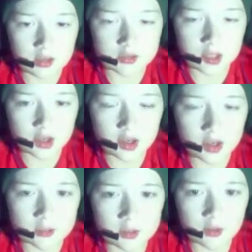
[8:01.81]
sorry,
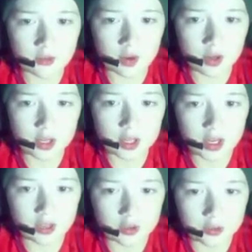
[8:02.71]
I'm too full. I
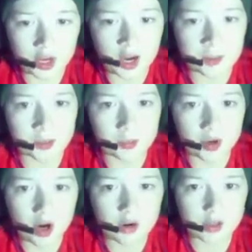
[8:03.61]
can't go numb anymore.
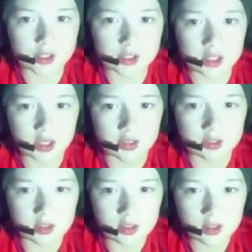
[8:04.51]
Oh, I just
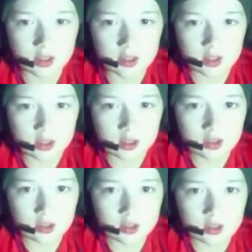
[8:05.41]
did.
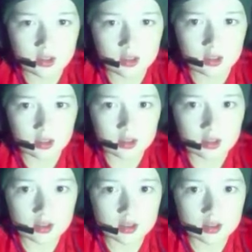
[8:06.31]
Uh,